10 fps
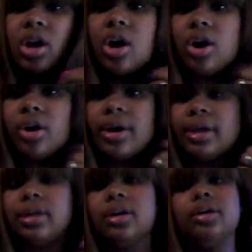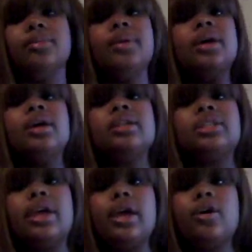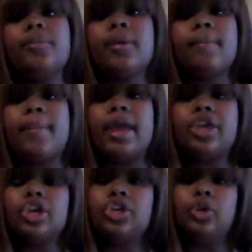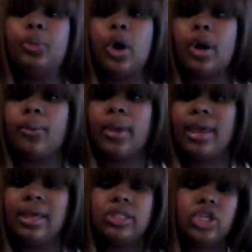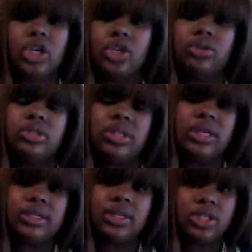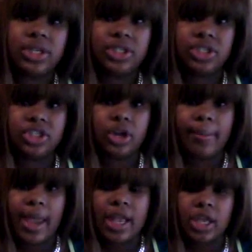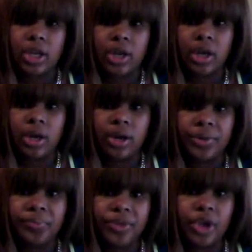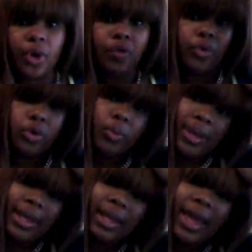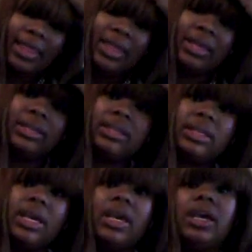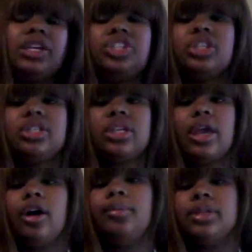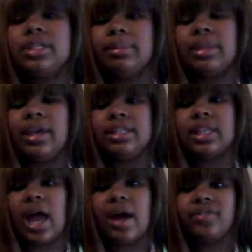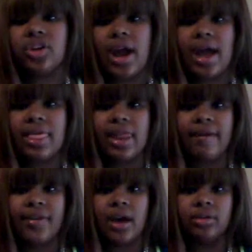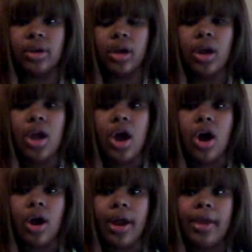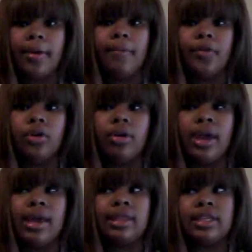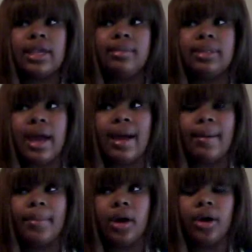on to help make your U-part wigs. You can use these suggestions on making a full wig like this. It's just to help, just some things that I've tried that I found are helpful. At the same time,